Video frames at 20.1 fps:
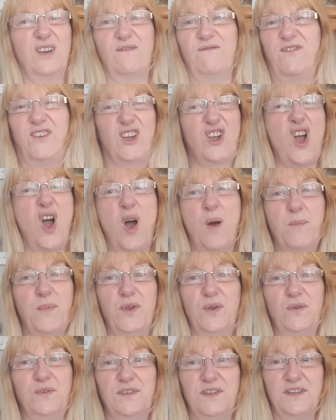for car
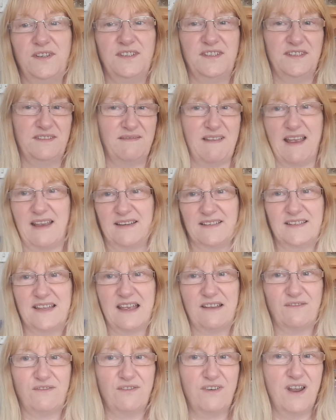booters,
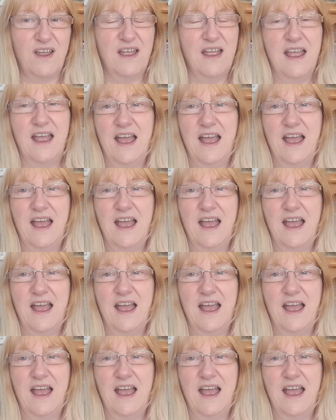etc.